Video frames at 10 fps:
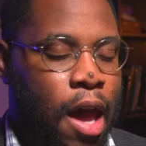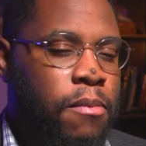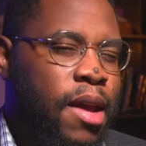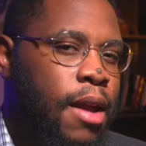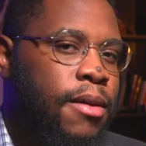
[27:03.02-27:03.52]

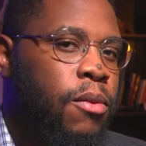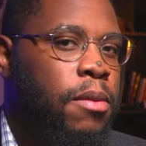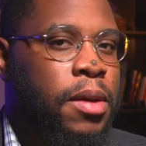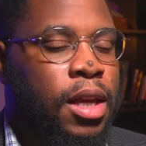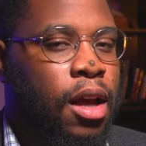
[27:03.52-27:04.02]
And maybe
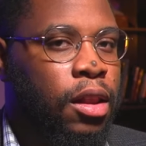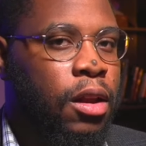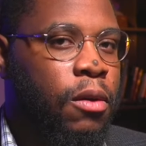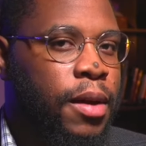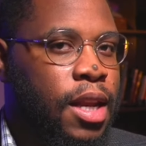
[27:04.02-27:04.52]
we be a
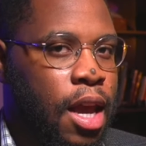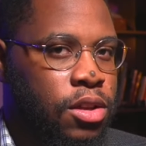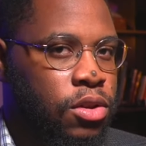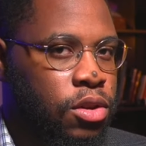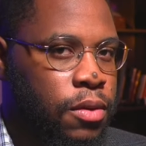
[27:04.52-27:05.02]
little bit
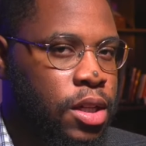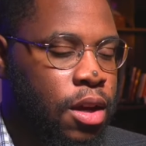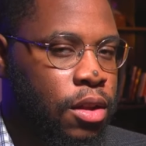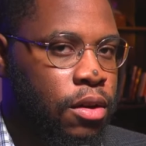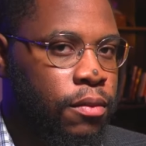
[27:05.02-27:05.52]
nicer to
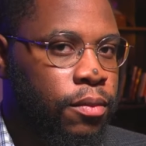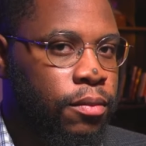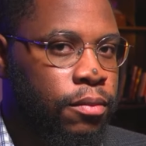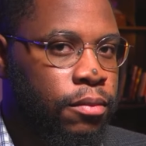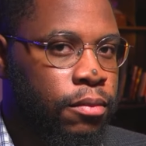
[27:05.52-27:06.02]
each other.
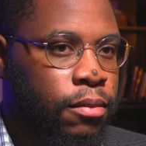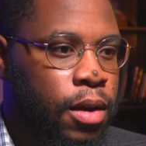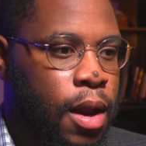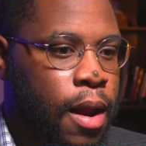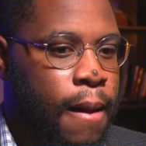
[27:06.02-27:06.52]

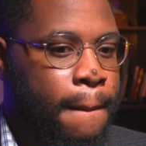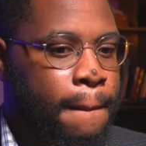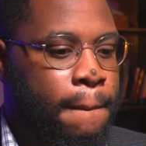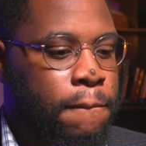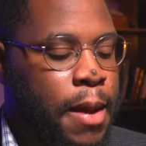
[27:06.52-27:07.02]

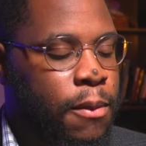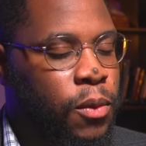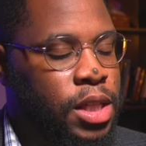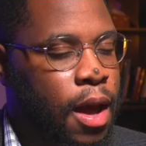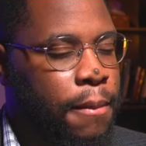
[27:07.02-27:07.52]
Maybe
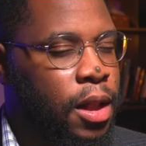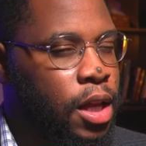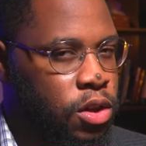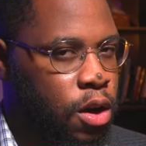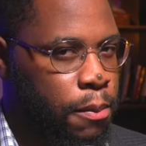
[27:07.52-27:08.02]
we stop
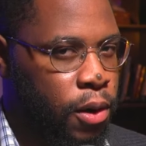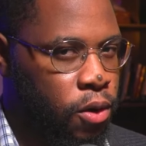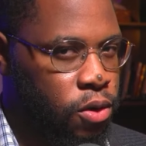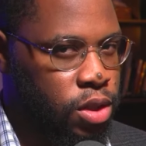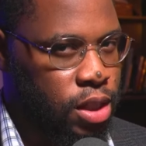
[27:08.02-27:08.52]
clutching our
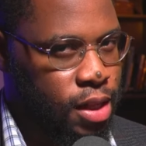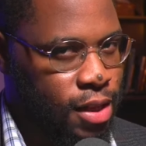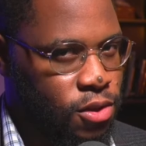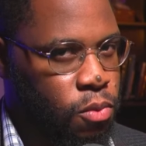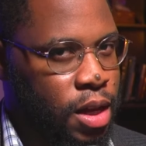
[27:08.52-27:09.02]
pearls just
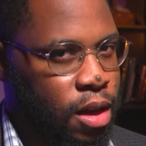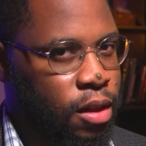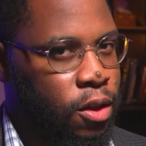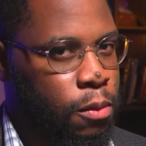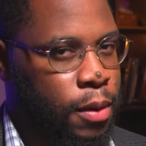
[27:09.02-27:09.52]
this week a
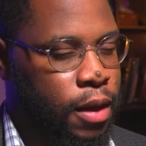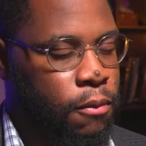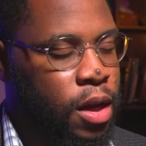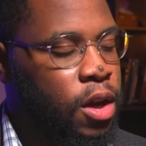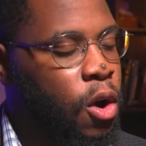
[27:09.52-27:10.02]
little bit.
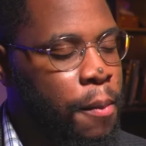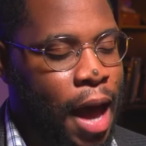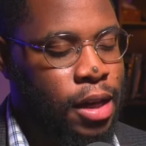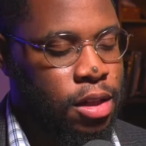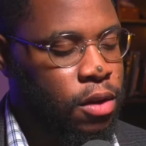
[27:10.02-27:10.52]
We can go
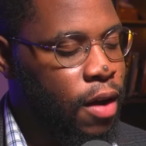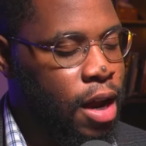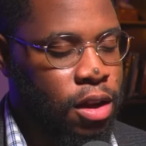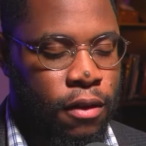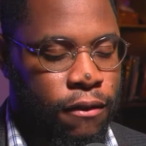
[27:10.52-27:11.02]
back to the
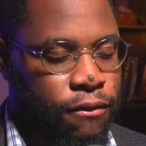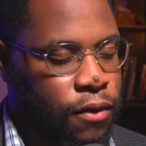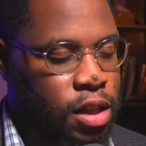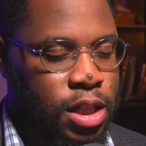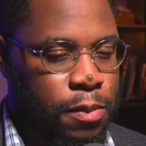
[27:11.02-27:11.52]
regular
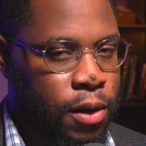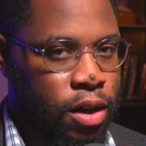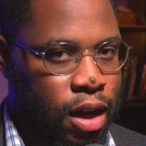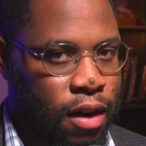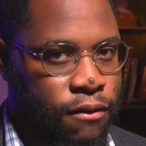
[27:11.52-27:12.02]

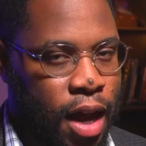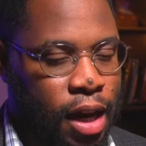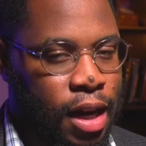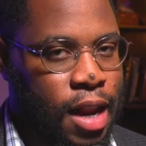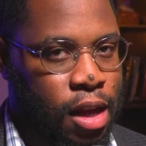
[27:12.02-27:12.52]
fun-spirited
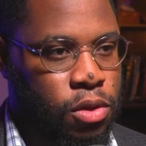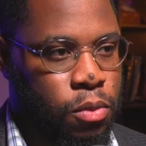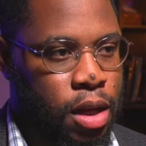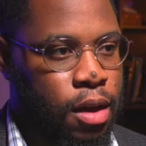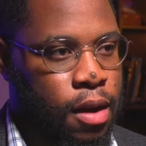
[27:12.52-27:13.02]
infighting next
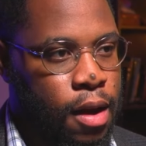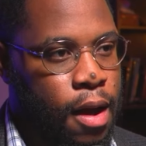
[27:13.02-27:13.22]
week.